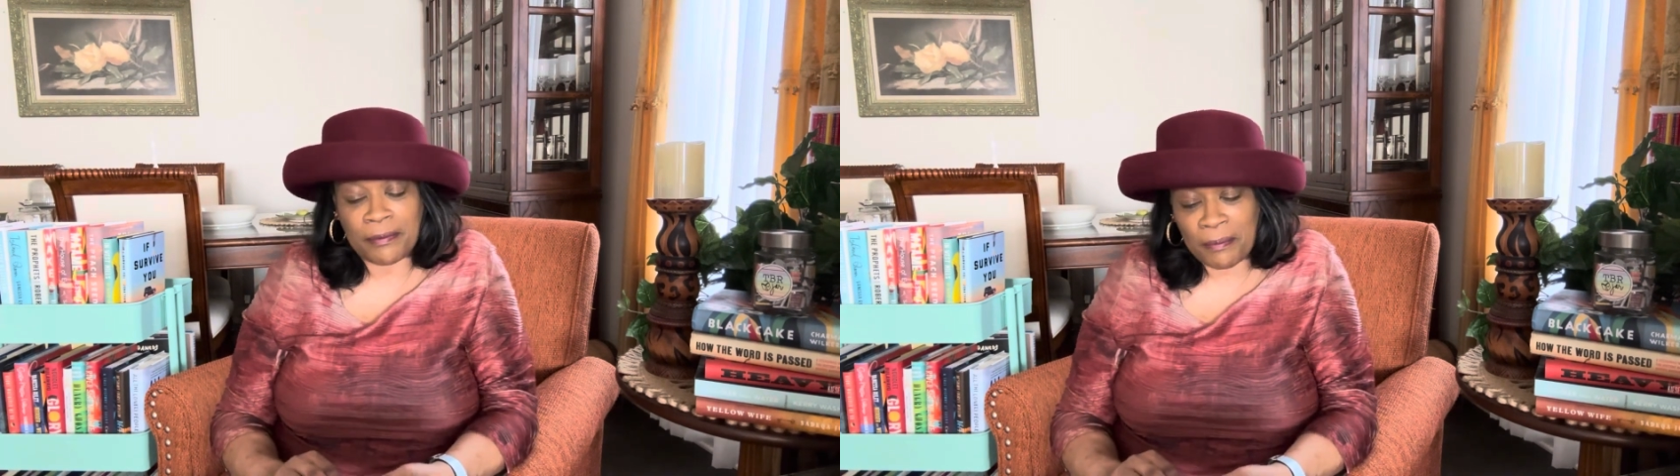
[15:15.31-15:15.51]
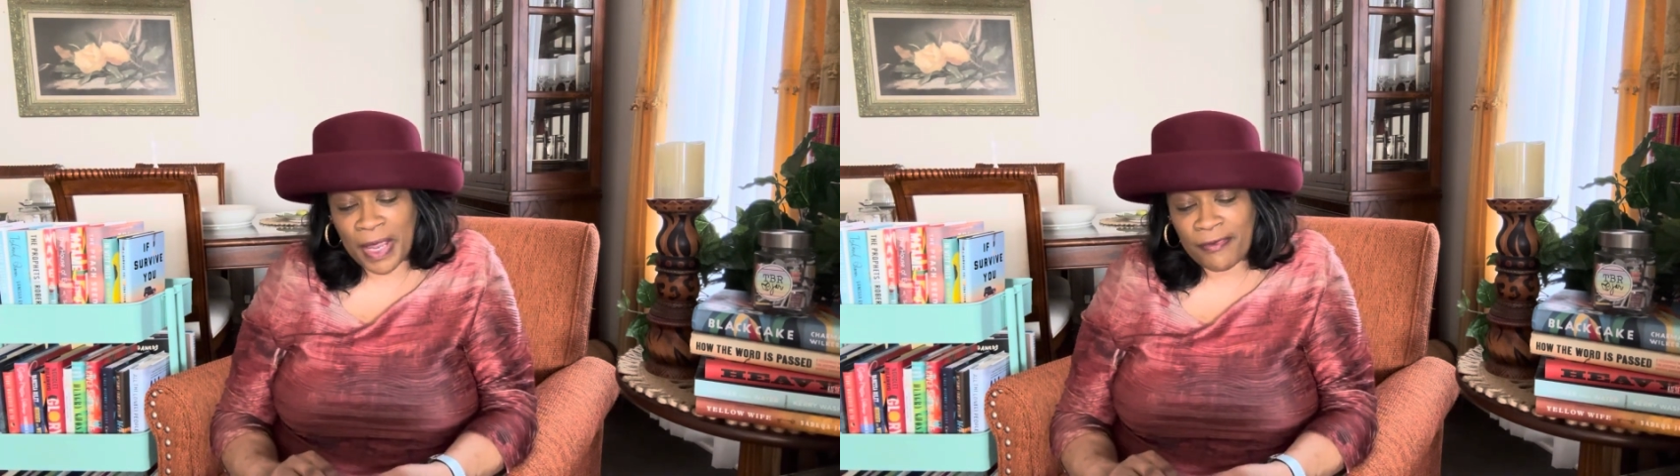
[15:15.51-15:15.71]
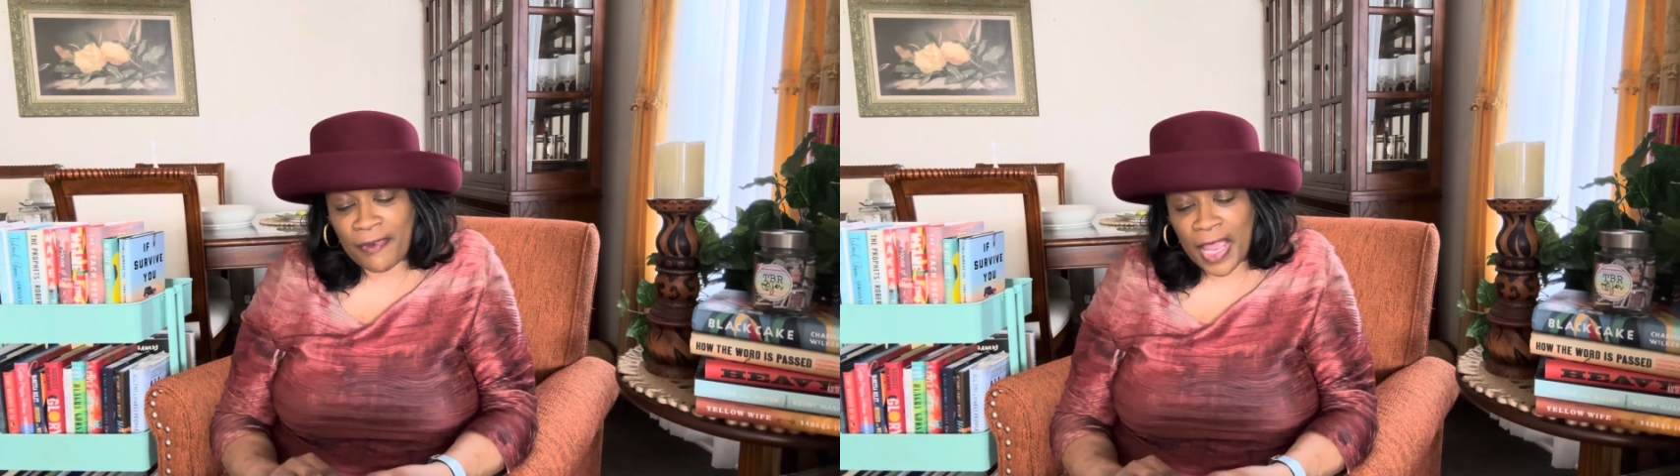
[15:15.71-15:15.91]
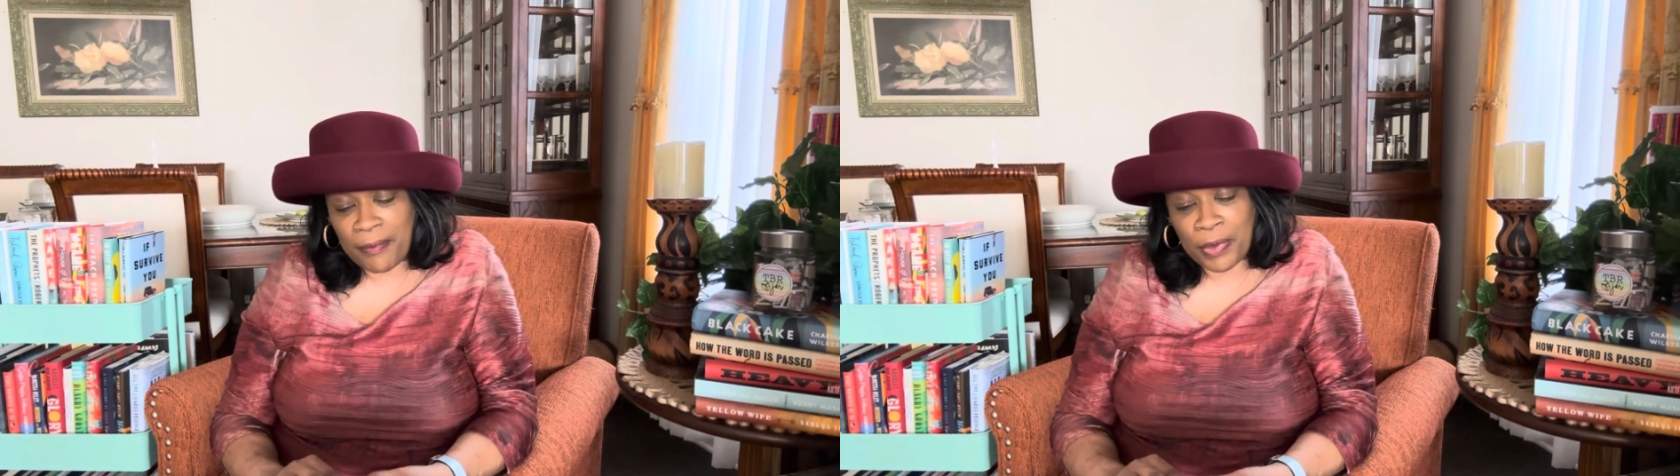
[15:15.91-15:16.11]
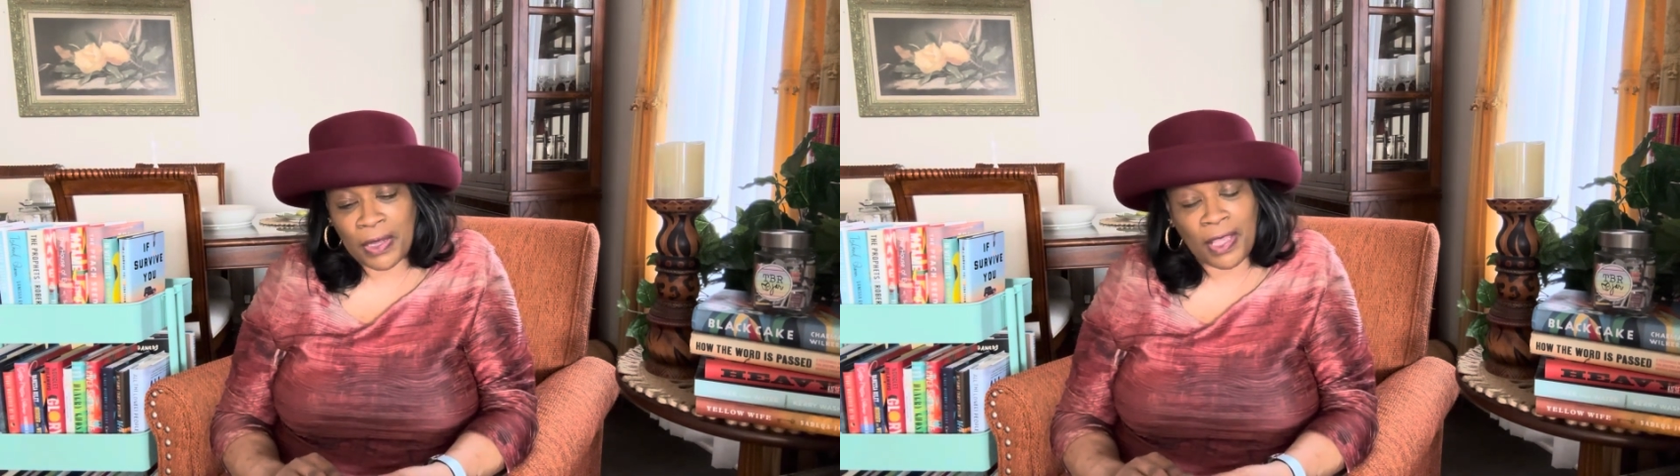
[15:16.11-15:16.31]
my Five
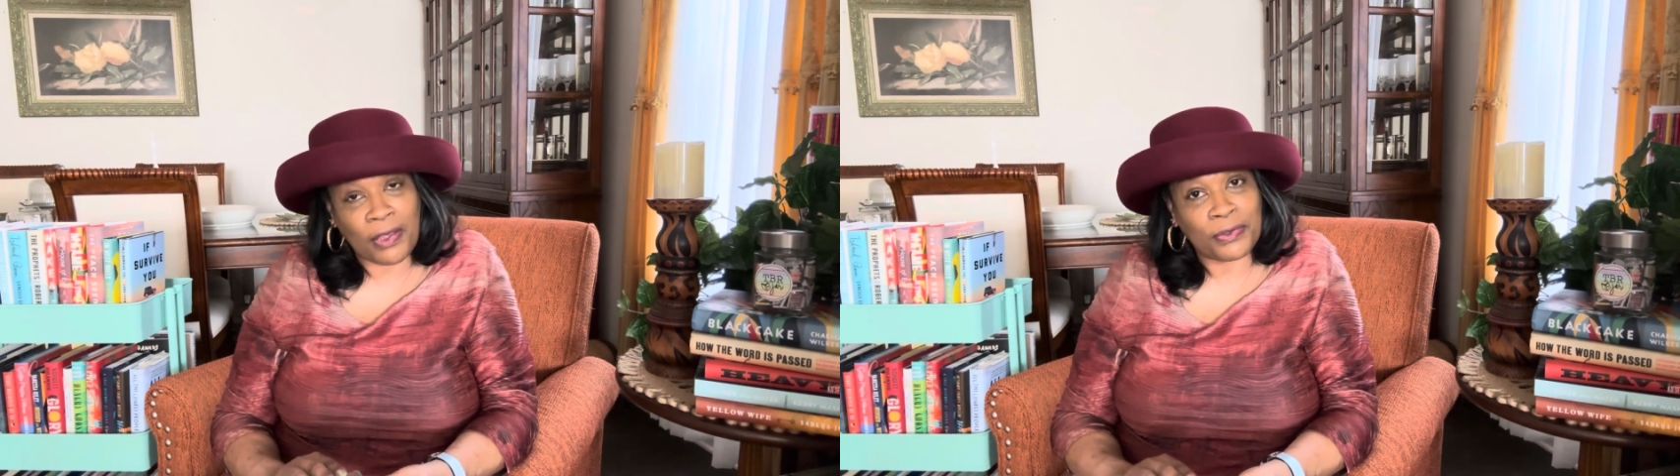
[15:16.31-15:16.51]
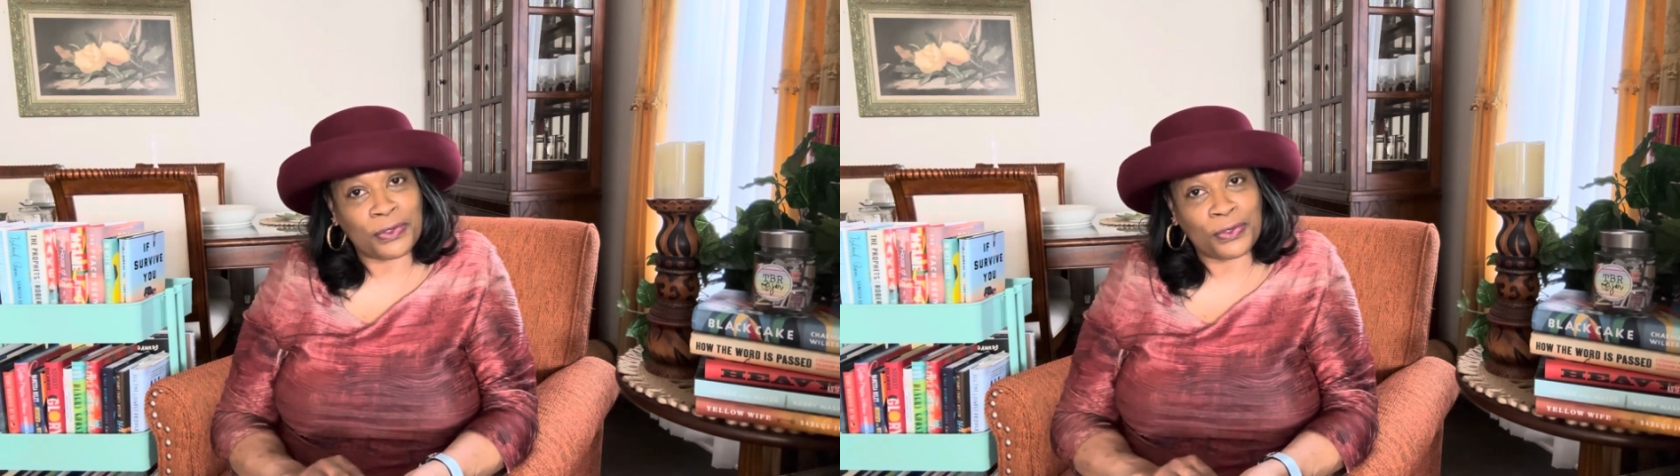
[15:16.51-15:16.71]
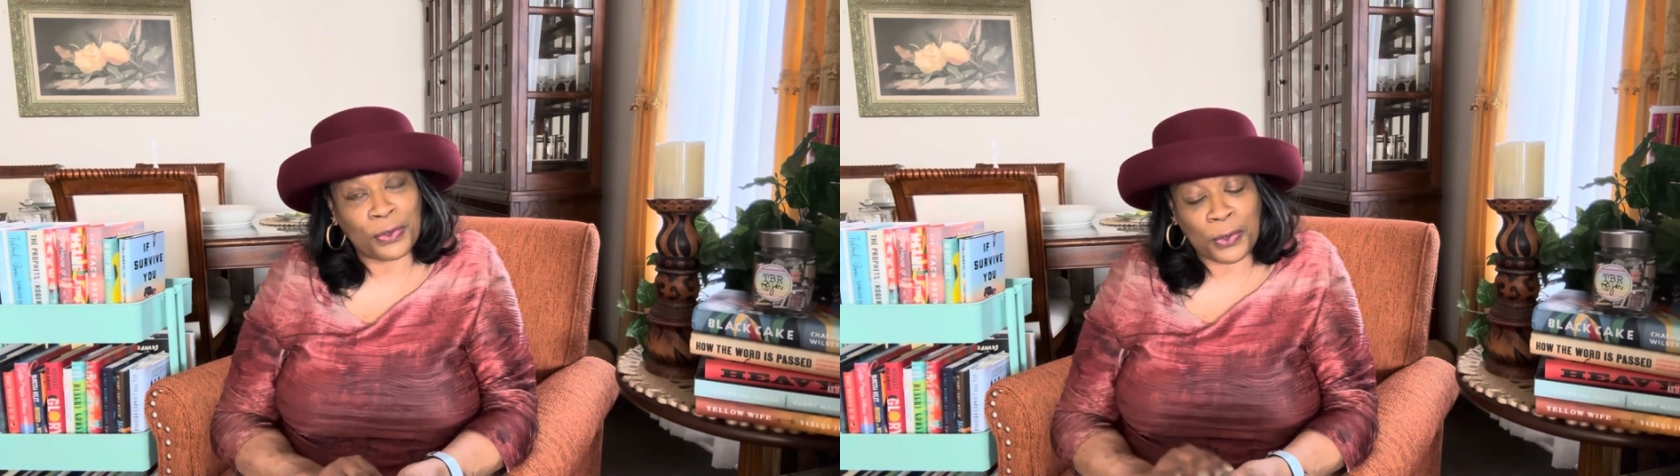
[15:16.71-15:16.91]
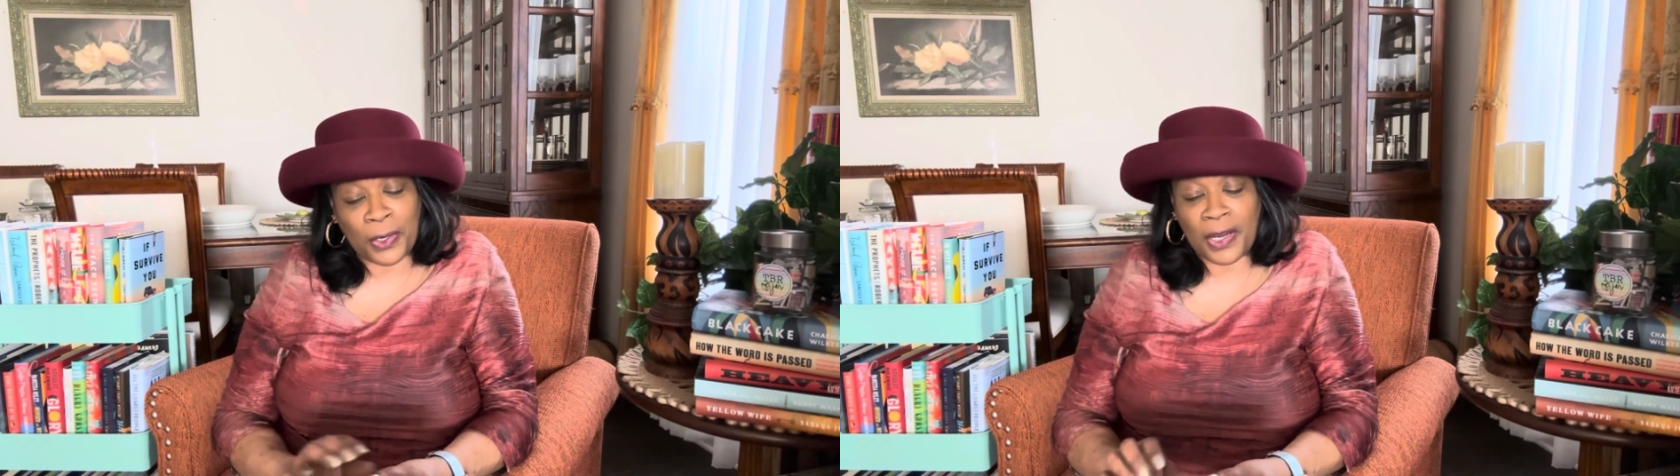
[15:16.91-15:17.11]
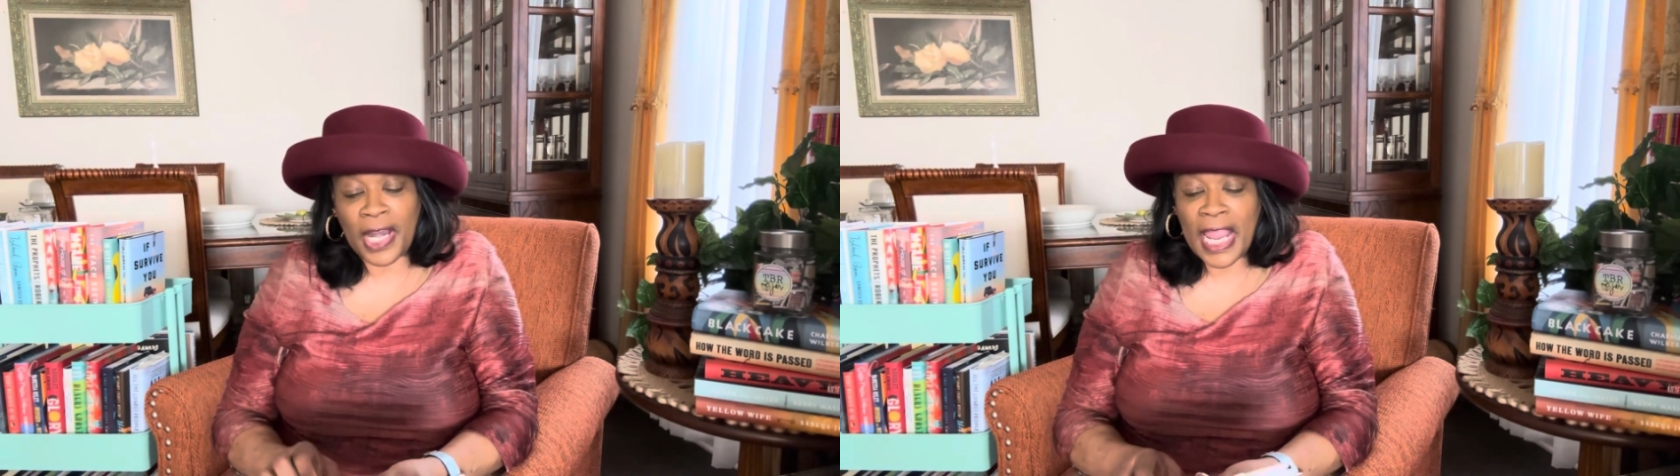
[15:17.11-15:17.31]
Below
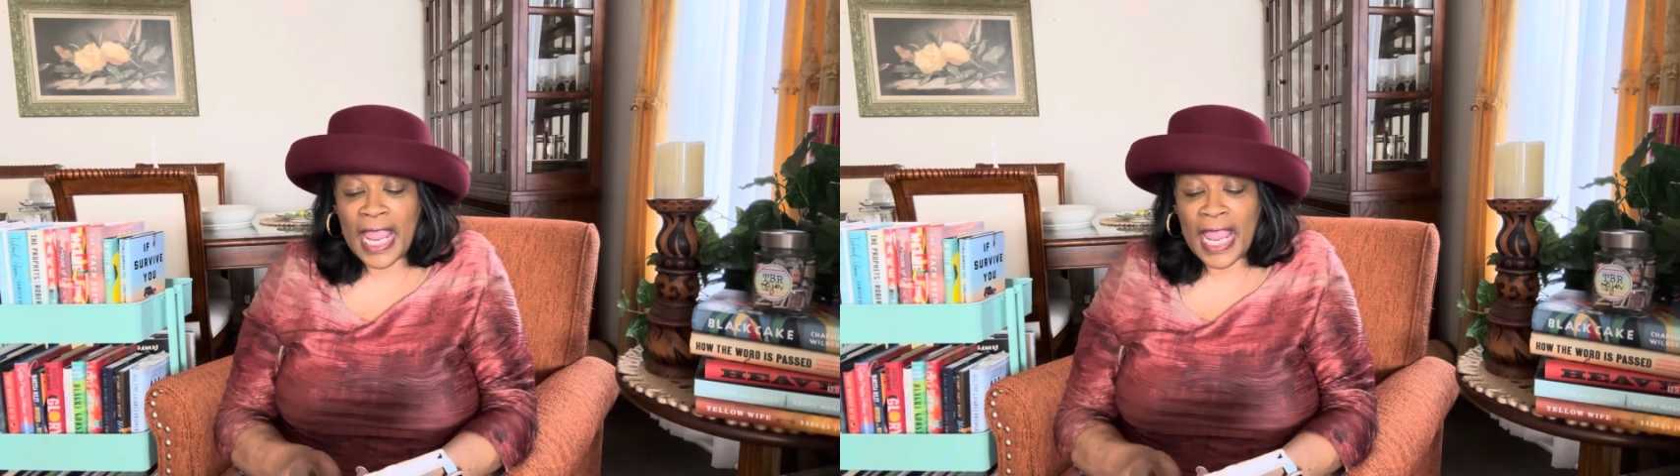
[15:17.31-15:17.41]
store,